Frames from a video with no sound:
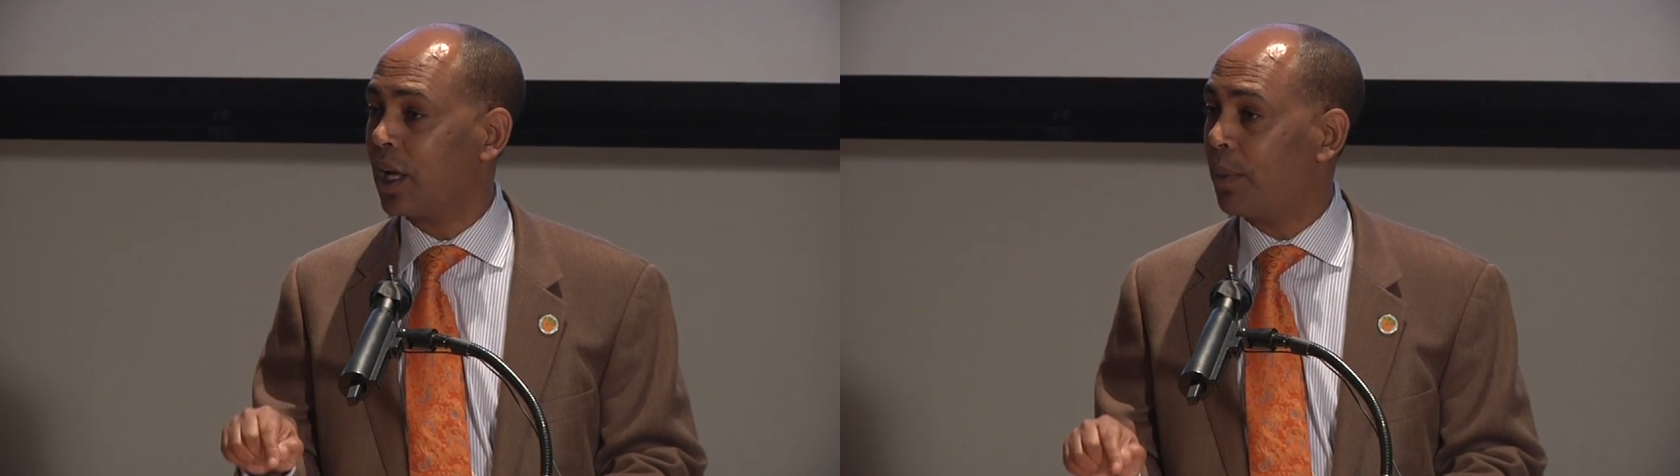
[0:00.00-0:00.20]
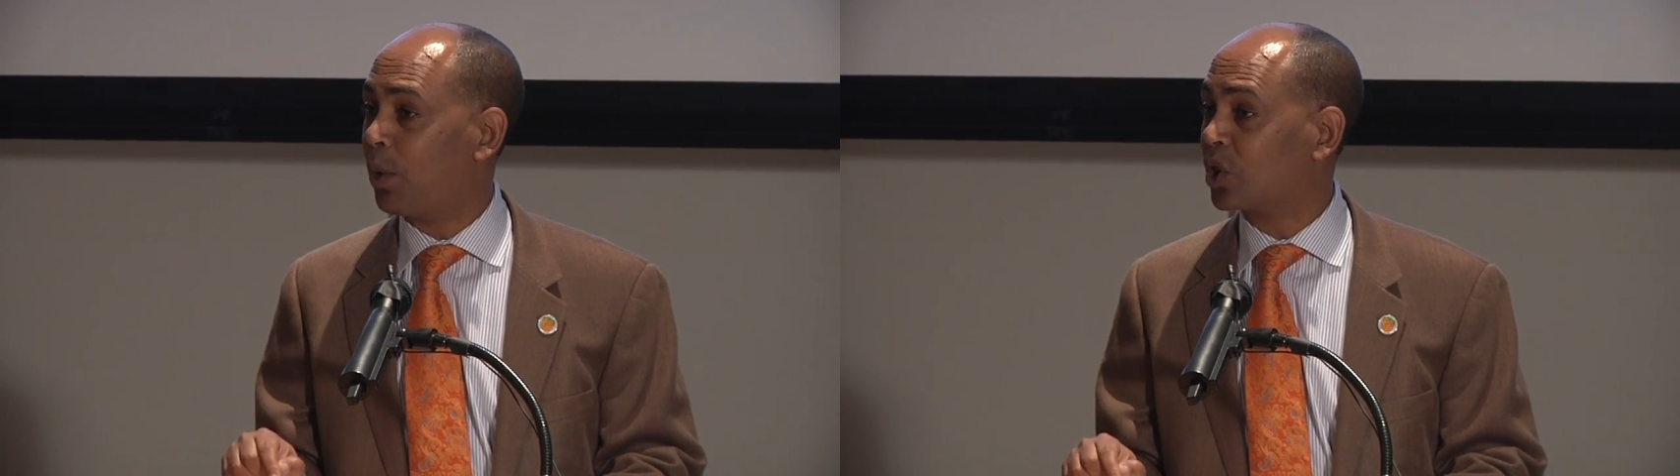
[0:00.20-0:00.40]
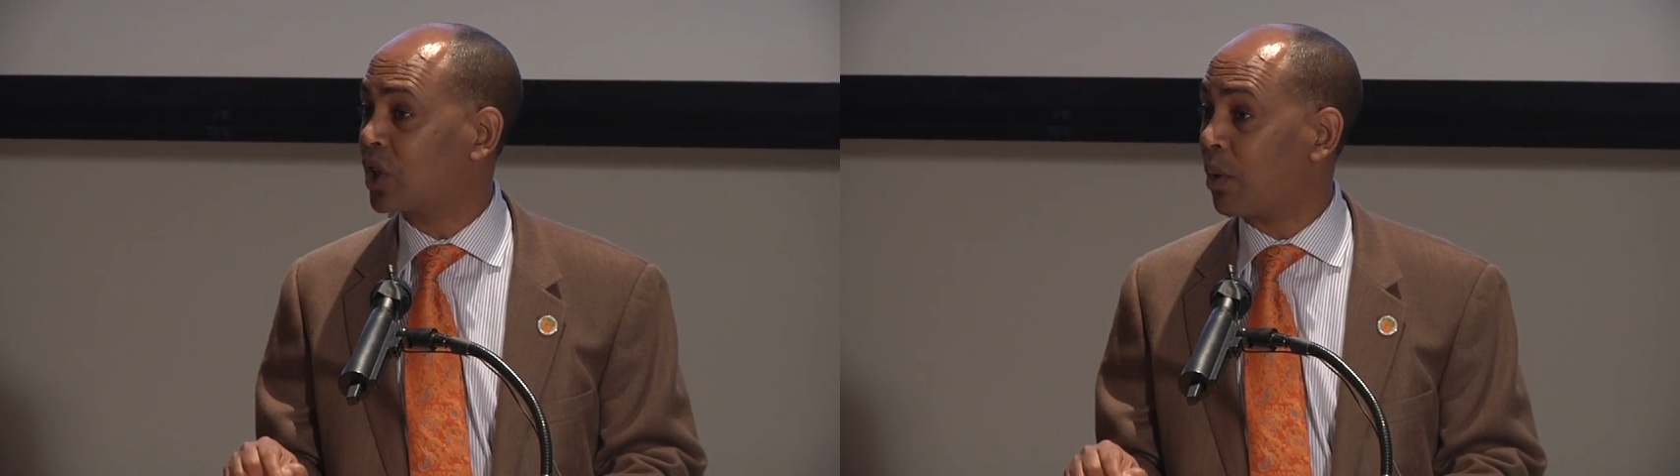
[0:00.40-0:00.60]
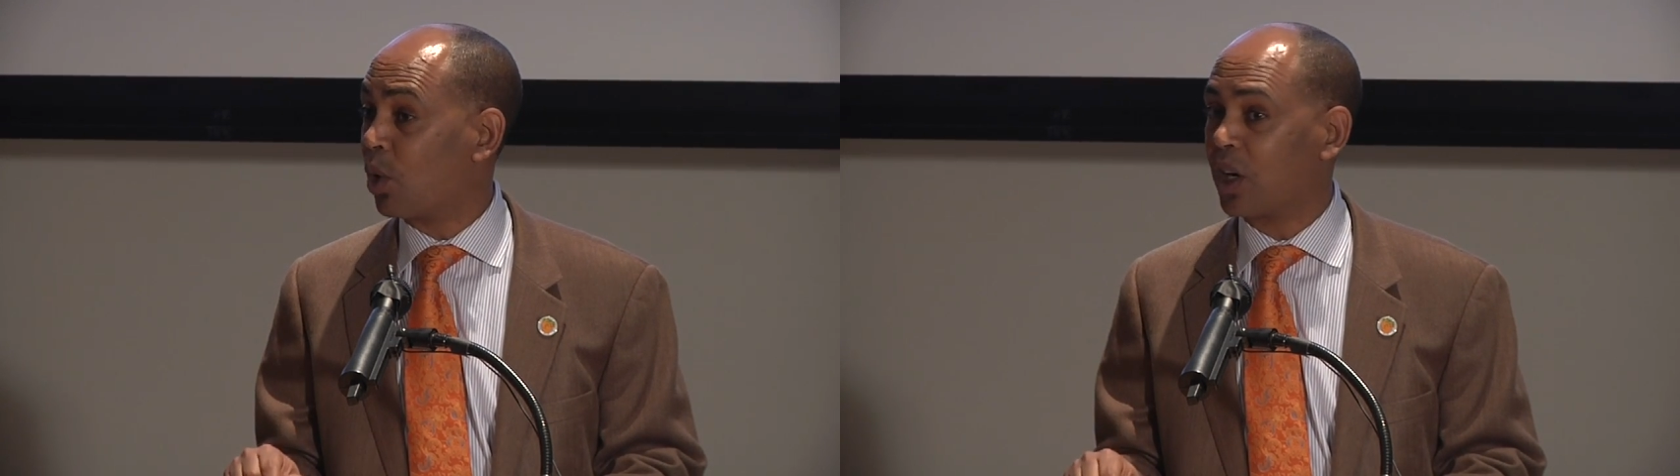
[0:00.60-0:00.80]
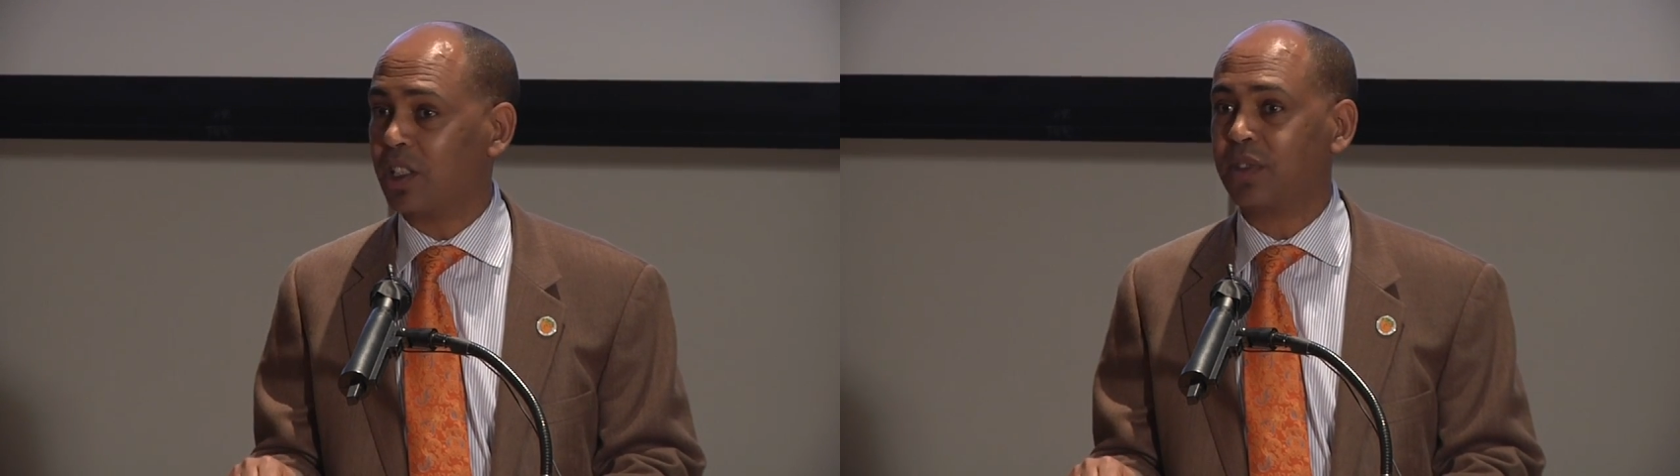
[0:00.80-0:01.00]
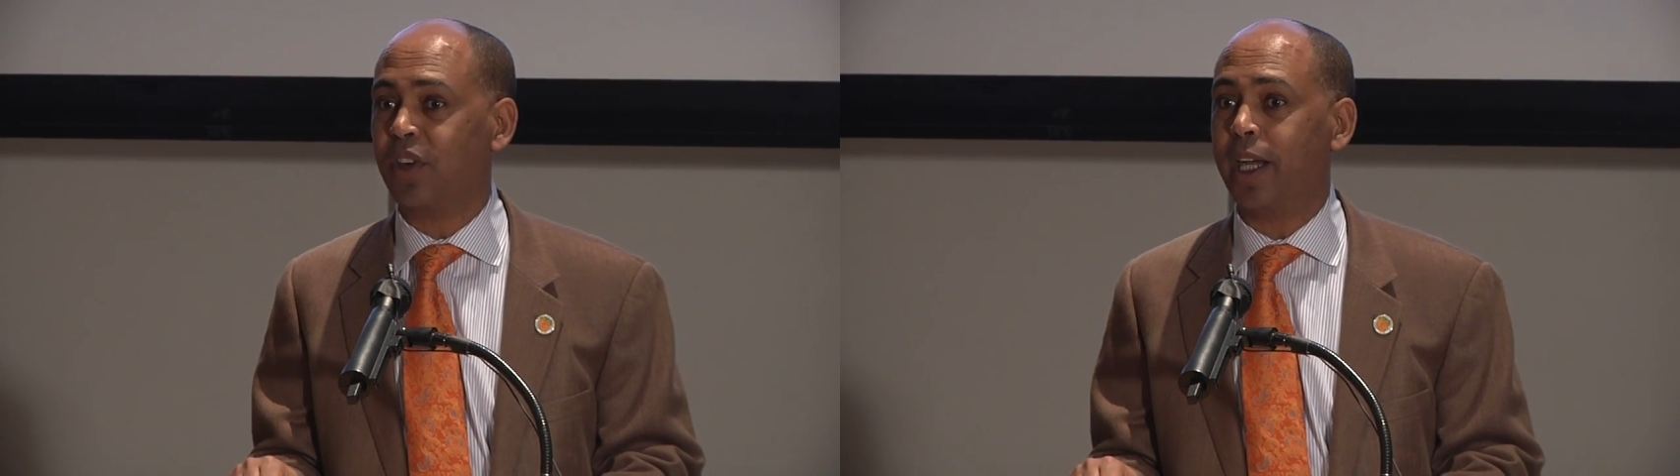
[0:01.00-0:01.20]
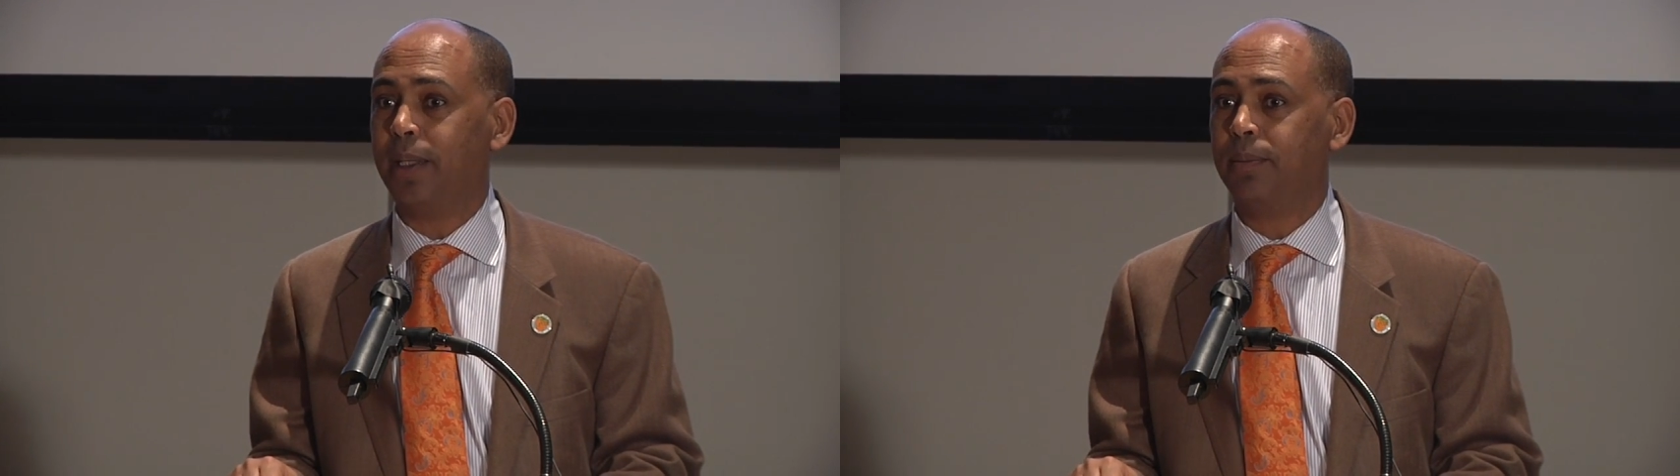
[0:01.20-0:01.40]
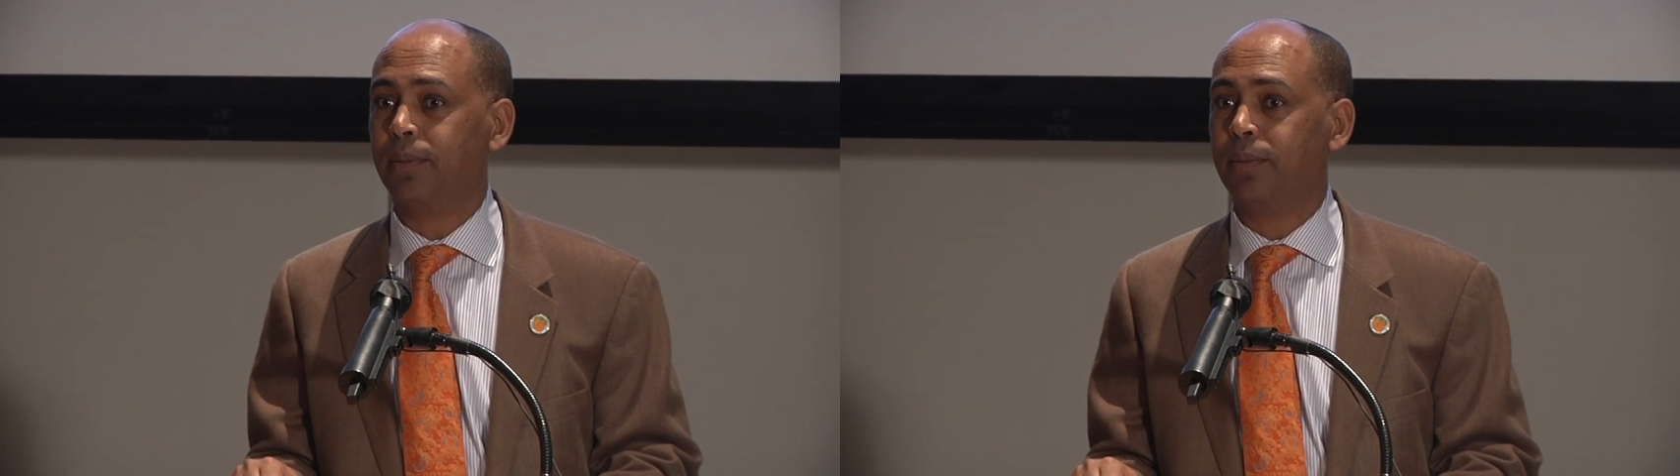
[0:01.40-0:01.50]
a postal workers fight.